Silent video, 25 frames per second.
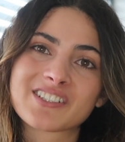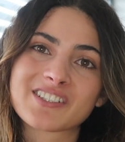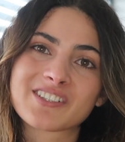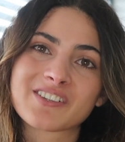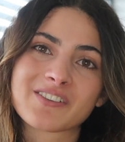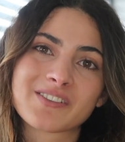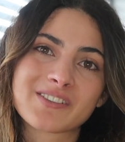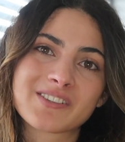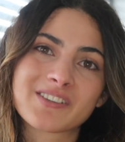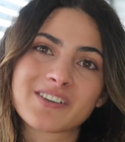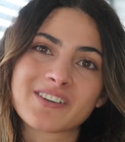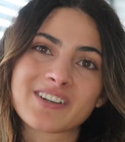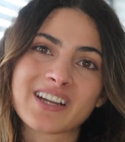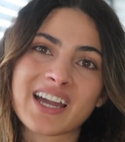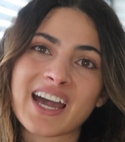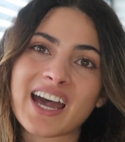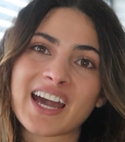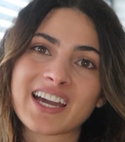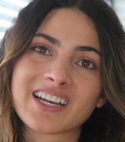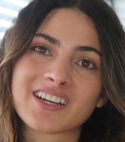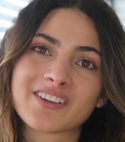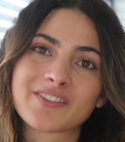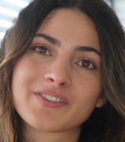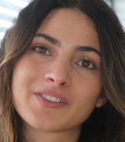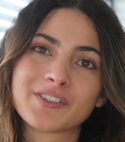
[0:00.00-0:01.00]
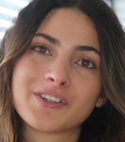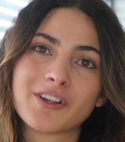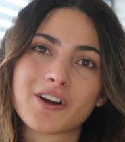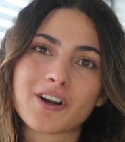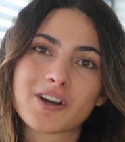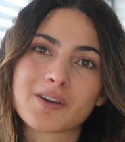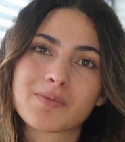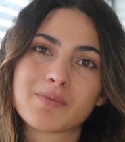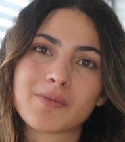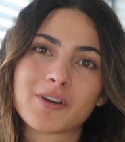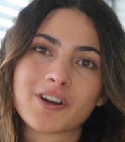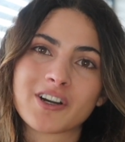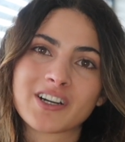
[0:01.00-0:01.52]
those are kind of
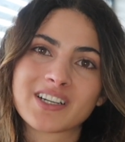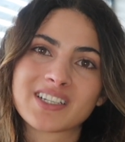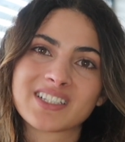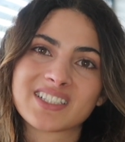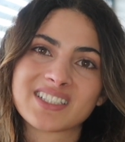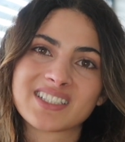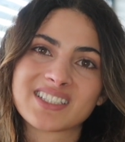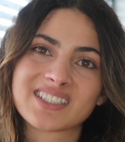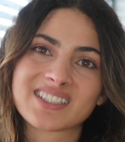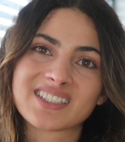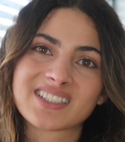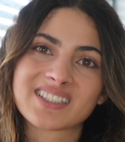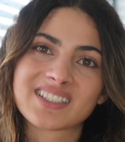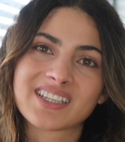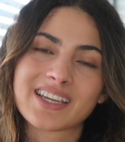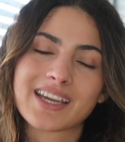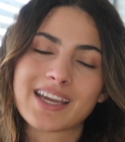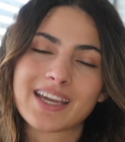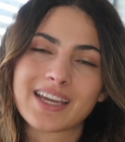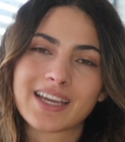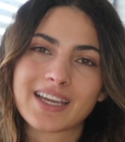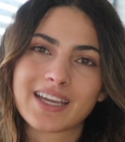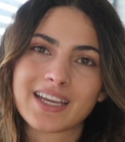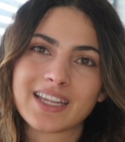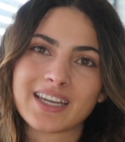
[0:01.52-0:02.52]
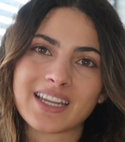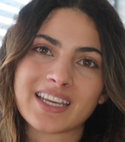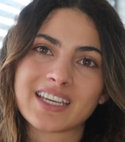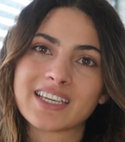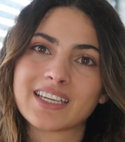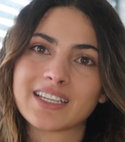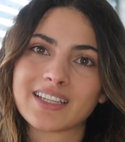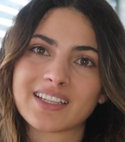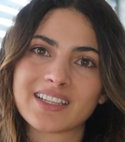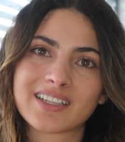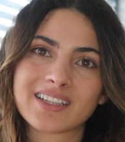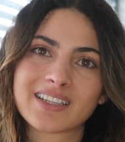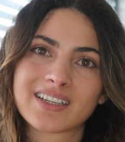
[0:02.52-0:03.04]
Doc Martens in a
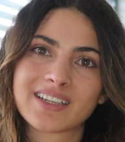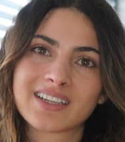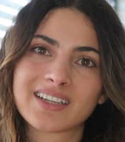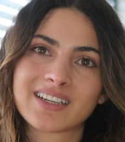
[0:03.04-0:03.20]
heel,